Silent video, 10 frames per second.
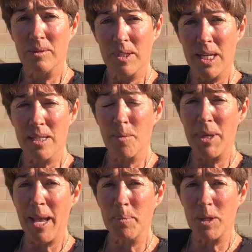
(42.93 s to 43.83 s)
He's
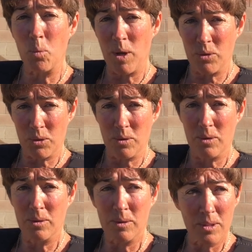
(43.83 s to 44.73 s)
adapted well
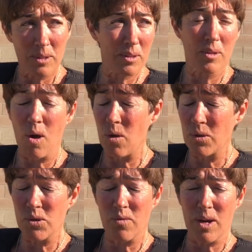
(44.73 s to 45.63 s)
to all the
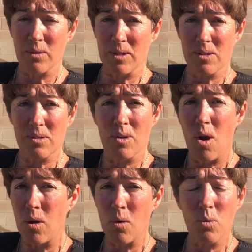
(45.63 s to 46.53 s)
surroundings,
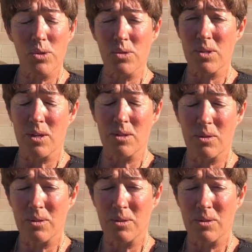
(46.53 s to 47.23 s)
all the horses out here.